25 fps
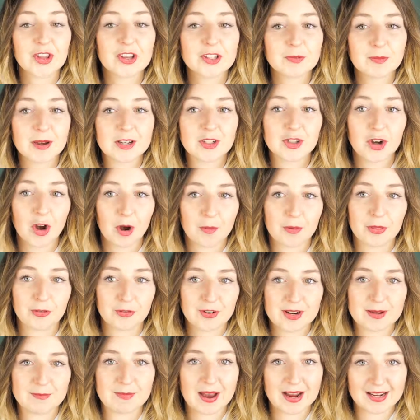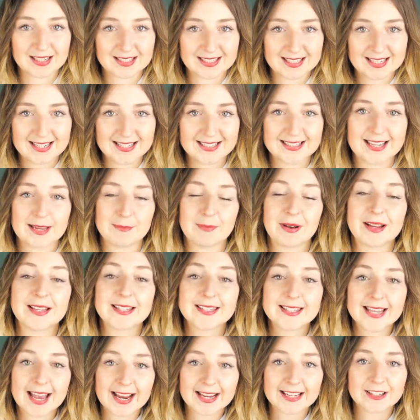those are my top three magazines in my
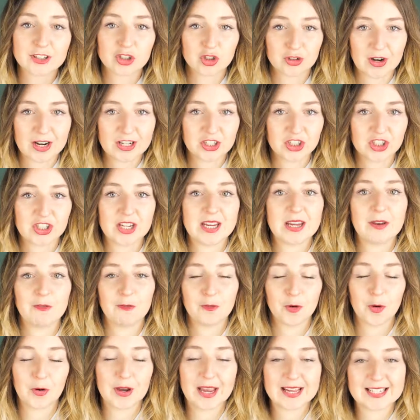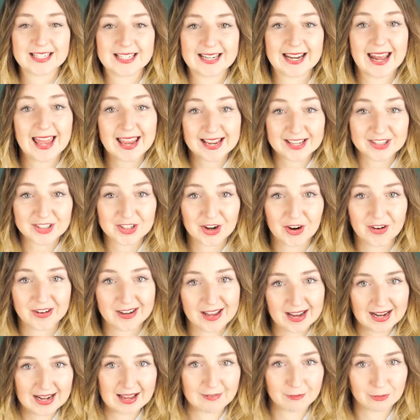second strategy for getting an A star in
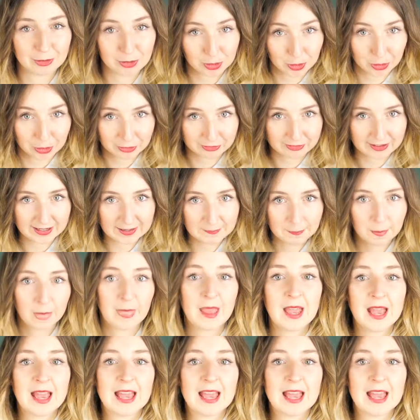A-level geography.